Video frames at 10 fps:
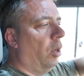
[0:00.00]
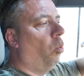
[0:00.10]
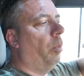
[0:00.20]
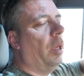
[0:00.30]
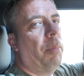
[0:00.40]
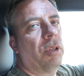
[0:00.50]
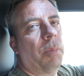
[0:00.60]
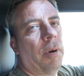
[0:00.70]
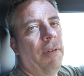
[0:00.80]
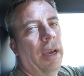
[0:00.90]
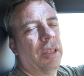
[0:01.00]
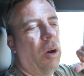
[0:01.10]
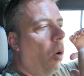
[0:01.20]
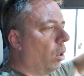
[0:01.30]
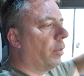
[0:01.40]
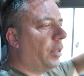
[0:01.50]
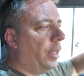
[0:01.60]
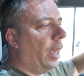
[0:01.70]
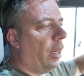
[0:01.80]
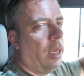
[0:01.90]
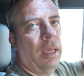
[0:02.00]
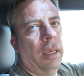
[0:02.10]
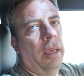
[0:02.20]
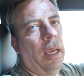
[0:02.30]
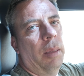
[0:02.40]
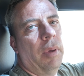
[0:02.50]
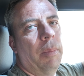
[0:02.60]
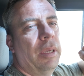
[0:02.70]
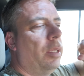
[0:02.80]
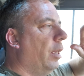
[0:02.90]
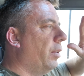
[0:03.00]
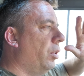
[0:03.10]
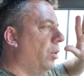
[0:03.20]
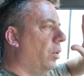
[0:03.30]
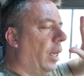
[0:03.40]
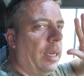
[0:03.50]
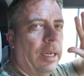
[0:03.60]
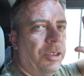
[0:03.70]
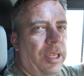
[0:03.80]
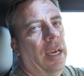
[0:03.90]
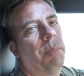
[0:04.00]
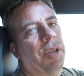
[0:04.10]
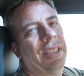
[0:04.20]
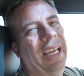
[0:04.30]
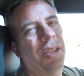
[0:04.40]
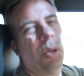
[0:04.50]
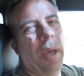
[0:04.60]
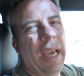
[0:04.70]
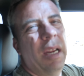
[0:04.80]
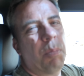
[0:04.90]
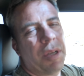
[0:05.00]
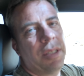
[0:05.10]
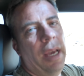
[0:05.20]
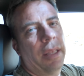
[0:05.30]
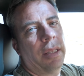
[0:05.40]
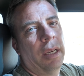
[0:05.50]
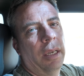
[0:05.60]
we'll be able to provide all of the data and maybe even do like a 10% to 80%